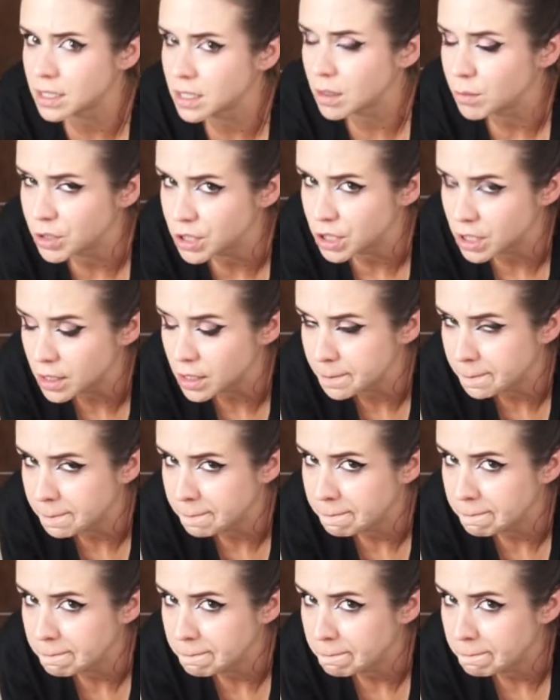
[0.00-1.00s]
in Michigan.
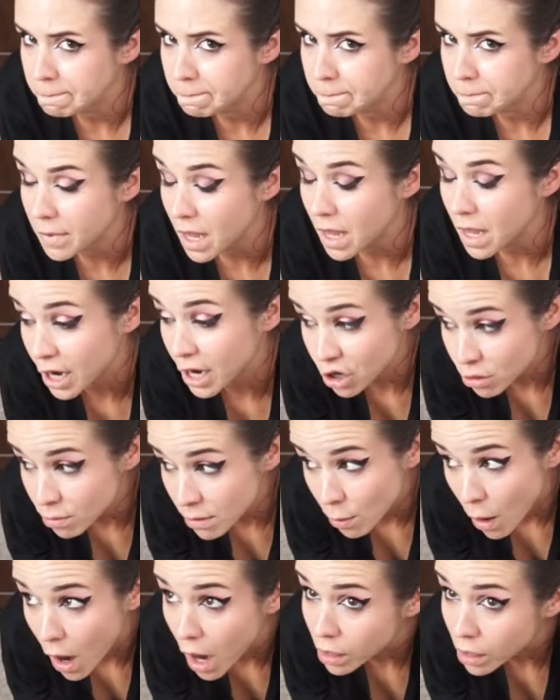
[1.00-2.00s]
I could be
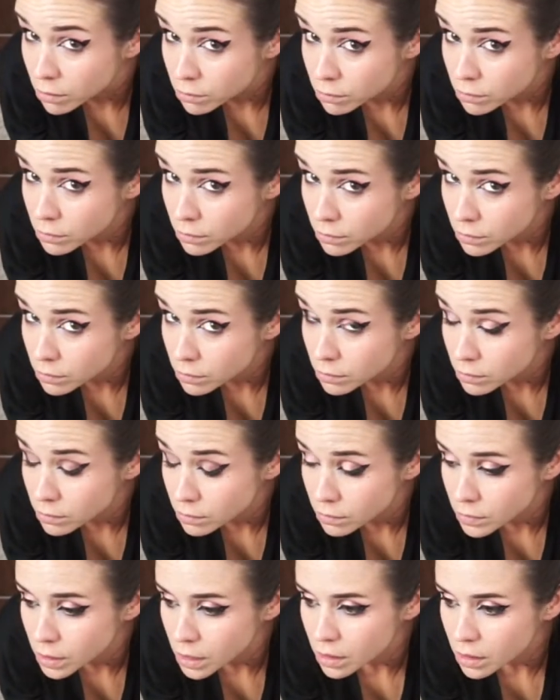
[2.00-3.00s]
wrong,
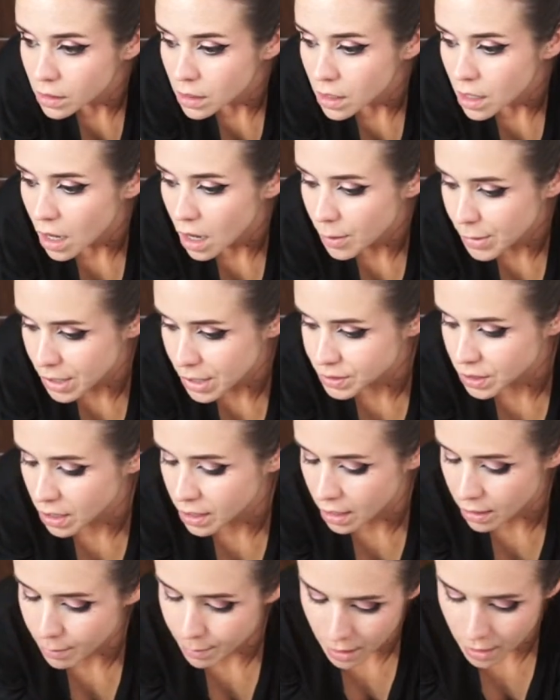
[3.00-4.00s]
but I was
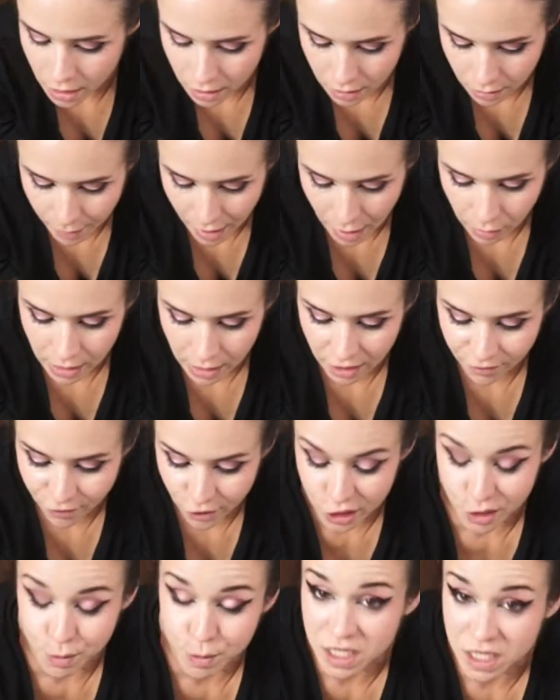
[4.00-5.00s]
talking about
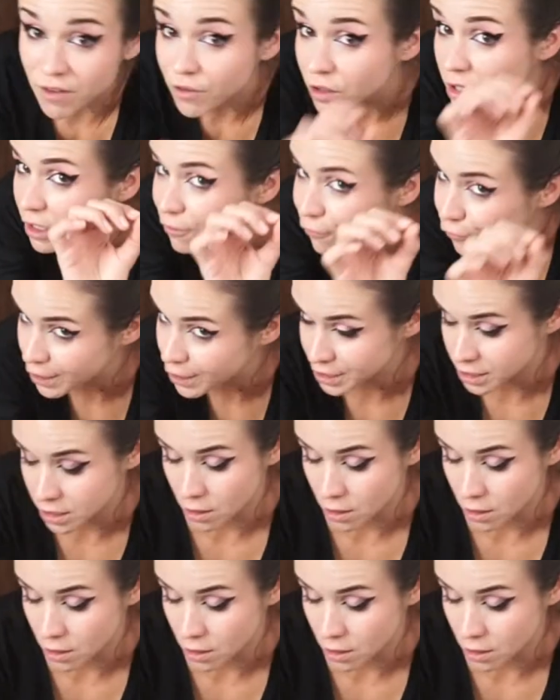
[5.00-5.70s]
California, specifically Fresno,